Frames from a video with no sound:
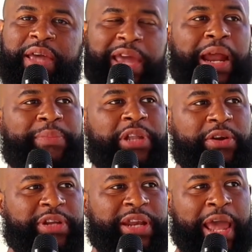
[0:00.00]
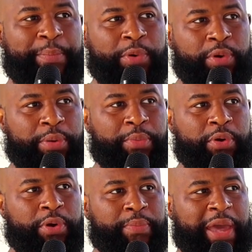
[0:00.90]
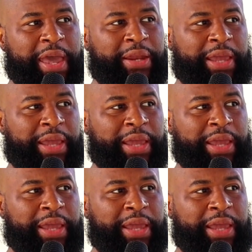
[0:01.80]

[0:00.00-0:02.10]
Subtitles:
And I'm learning that more and more, man.